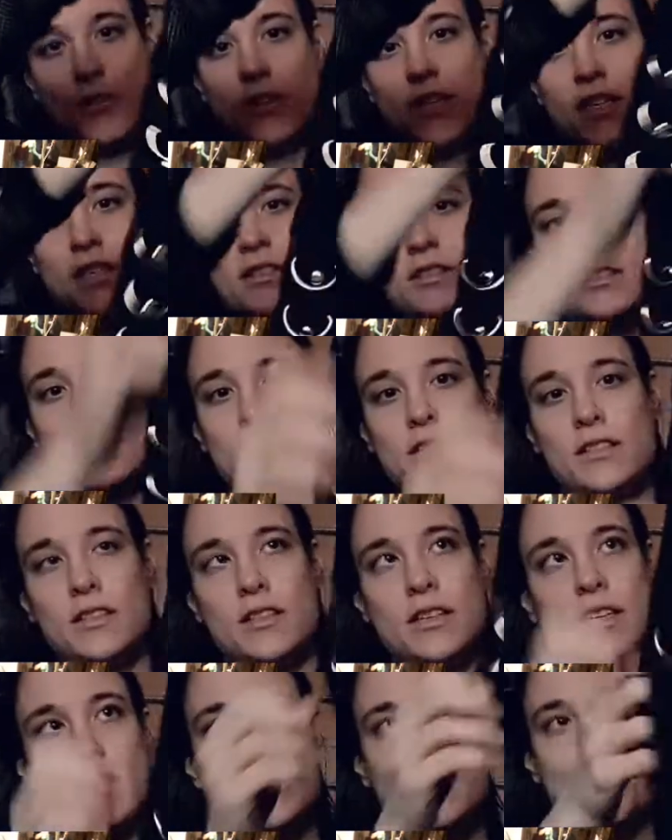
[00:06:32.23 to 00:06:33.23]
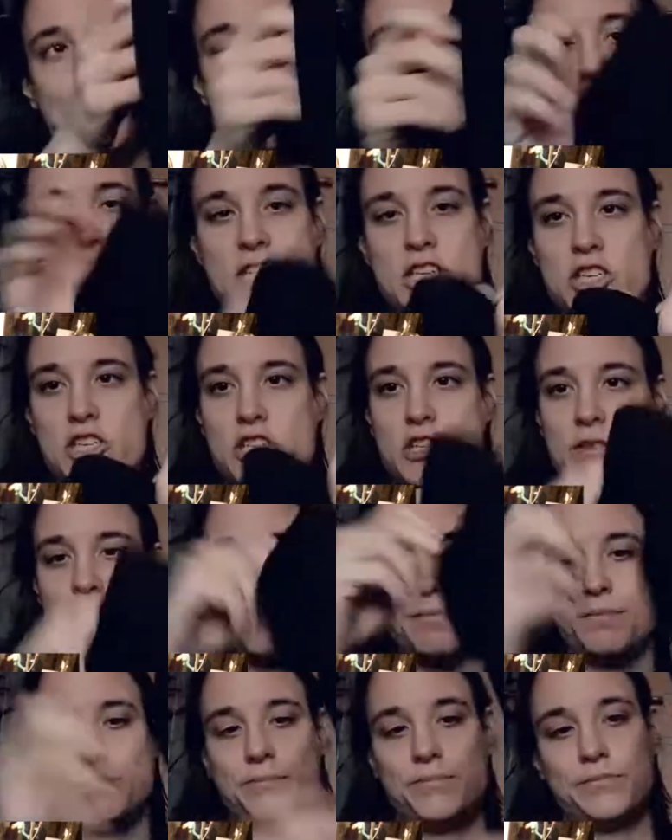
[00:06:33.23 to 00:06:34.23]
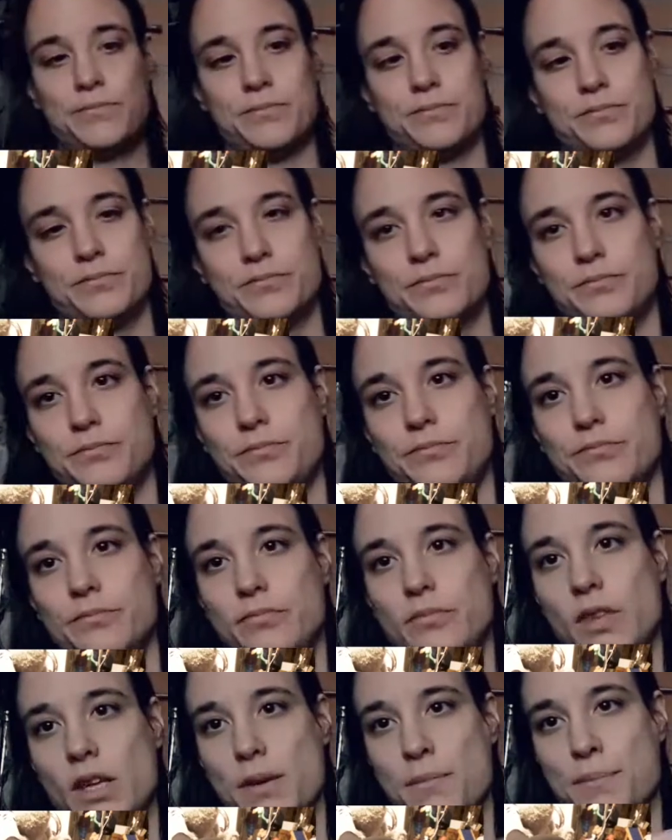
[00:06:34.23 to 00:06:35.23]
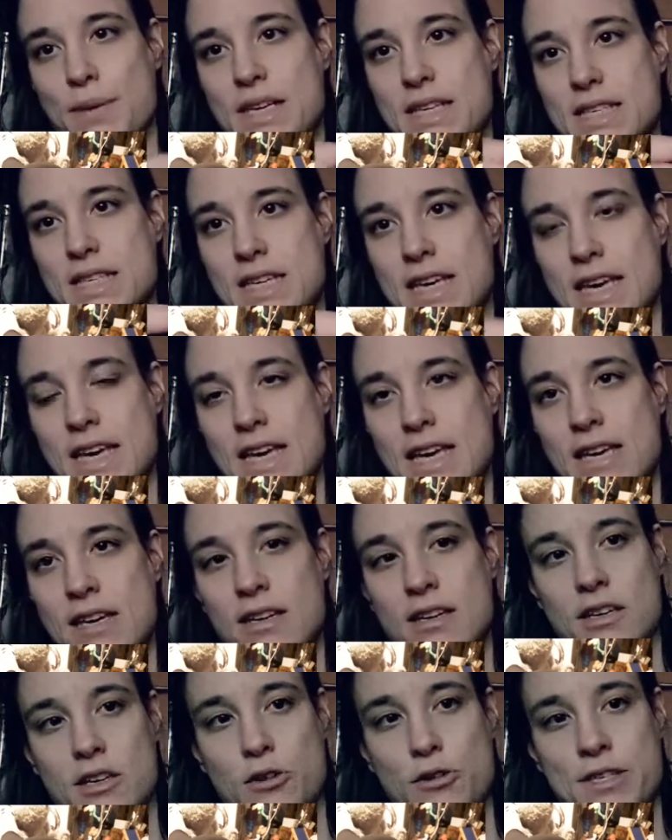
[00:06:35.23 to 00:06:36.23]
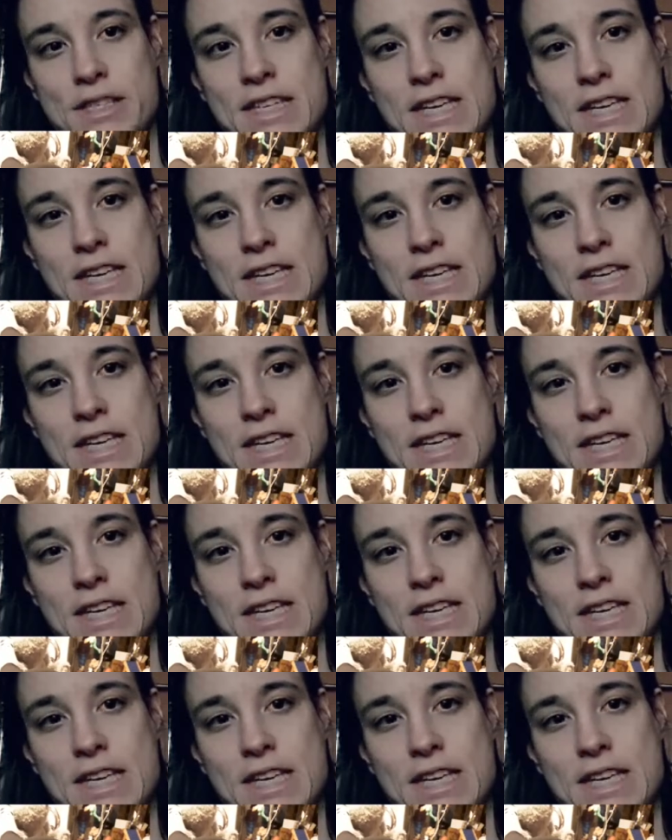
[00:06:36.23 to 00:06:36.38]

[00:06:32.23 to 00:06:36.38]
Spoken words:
got little like mesh bits here, you know,